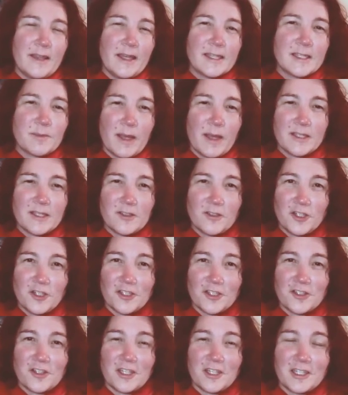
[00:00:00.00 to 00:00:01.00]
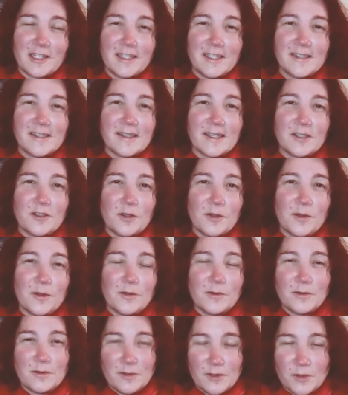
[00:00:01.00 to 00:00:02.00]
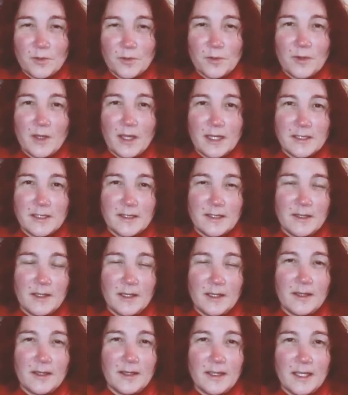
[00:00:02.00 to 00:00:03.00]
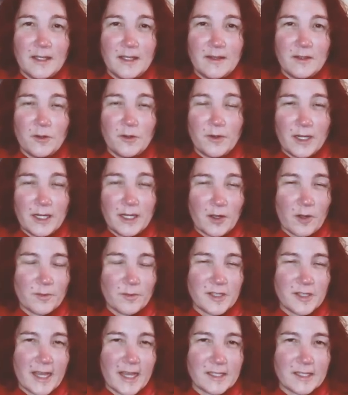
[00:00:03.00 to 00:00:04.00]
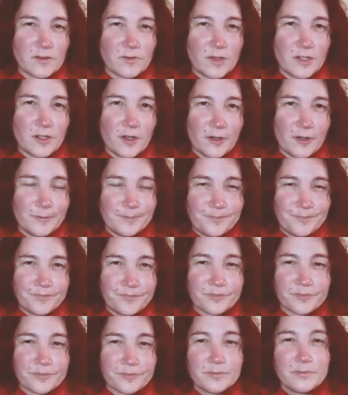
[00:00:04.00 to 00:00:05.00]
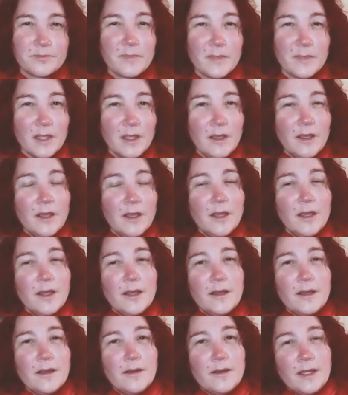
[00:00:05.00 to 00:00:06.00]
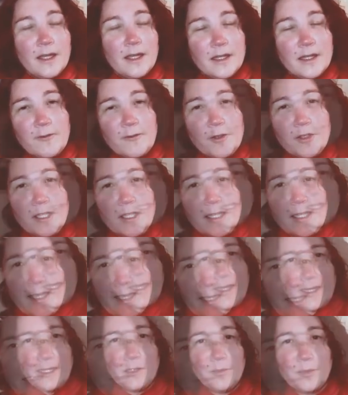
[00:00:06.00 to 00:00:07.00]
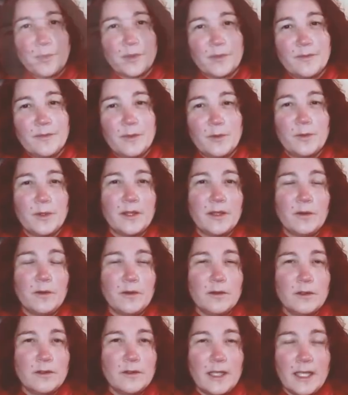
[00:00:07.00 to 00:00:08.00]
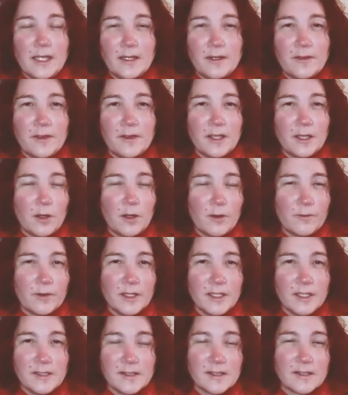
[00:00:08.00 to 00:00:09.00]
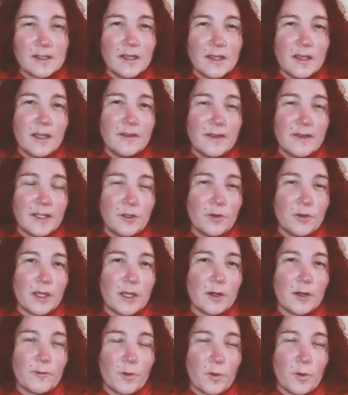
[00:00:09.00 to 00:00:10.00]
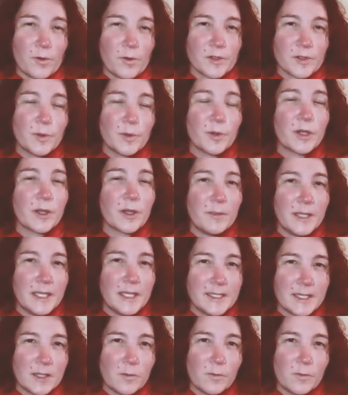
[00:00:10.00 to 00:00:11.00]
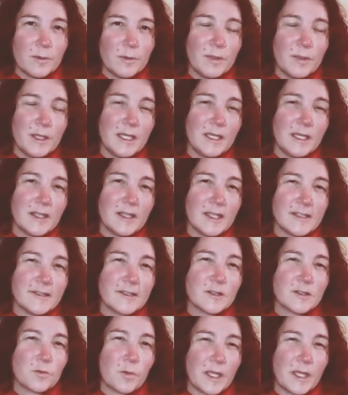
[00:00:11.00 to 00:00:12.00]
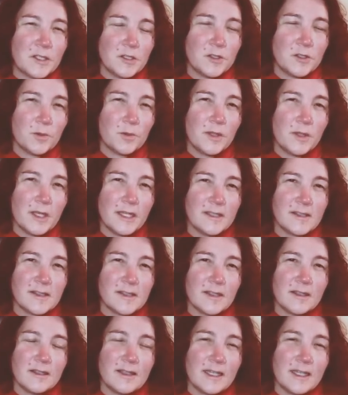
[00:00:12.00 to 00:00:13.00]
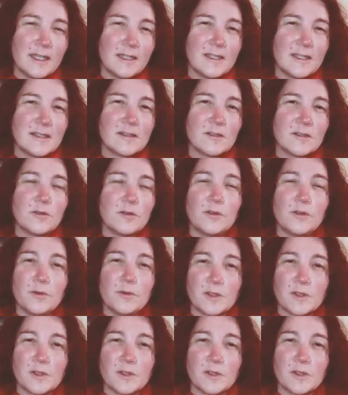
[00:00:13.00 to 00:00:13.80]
That is my suggestion, at least, that you do that in your income tax return. And if you need help with anything of this, then you can, of course, book a meeting with me. And the easiest way to do this, that is to